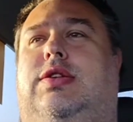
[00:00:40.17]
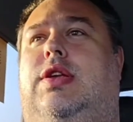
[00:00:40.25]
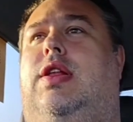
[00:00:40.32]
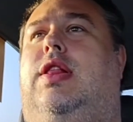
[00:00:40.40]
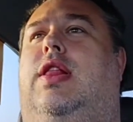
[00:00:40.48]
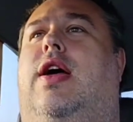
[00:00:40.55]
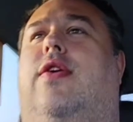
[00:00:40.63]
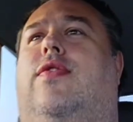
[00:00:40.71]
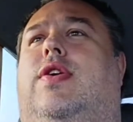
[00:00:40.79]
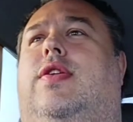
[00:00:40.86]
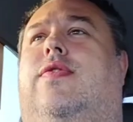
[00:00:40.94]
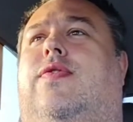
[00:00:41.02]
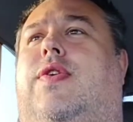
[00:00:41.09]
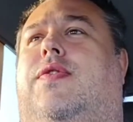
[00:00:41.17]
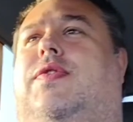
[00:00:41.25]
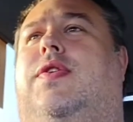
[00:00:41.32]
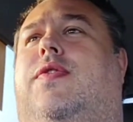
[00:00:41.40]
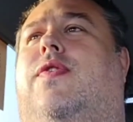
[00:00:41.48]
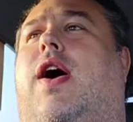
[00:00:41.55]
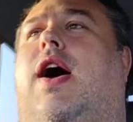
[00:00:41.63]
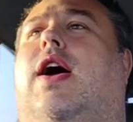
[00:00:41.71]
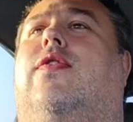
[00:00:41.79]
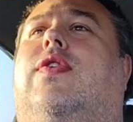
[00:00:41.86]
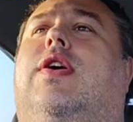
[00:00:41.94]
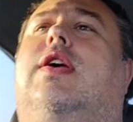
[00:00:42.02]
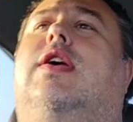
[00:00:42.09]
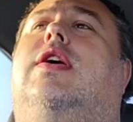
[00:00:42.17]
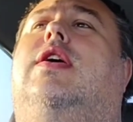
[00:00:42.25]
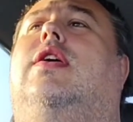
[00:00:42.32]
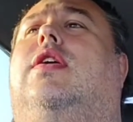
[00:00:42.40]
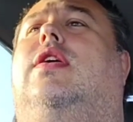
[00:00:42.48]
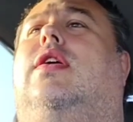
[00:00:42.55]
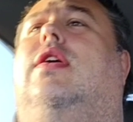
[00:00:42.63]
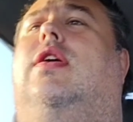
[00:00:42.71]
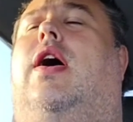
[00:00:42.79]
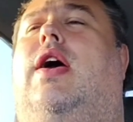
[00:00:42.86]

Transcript: $1,155.